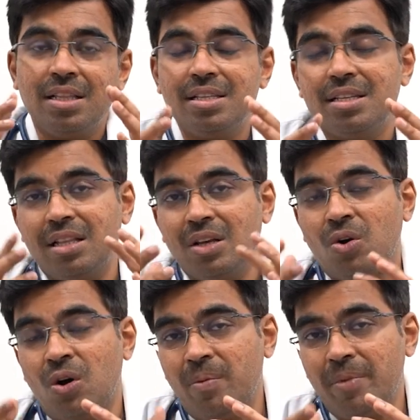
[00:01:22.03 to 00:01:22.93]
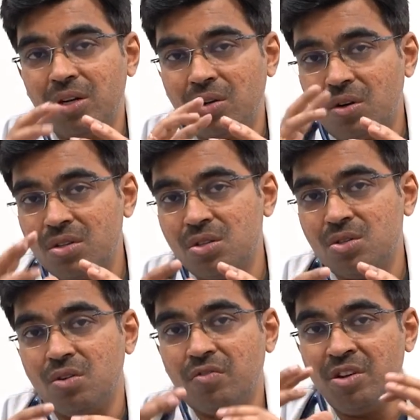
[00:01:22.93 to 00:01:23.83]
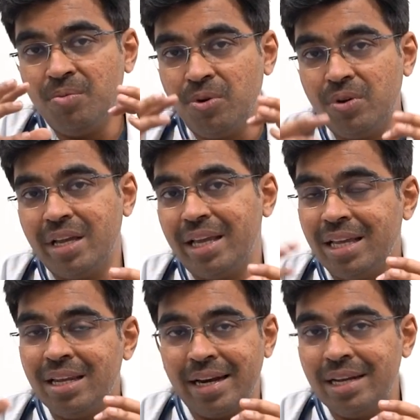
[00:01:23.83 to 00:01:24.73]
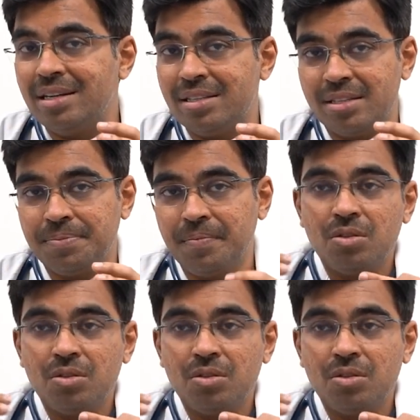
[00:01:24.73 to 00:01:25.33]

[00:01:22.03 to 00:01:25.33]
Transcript: These are the common causes of pneumonia in adults.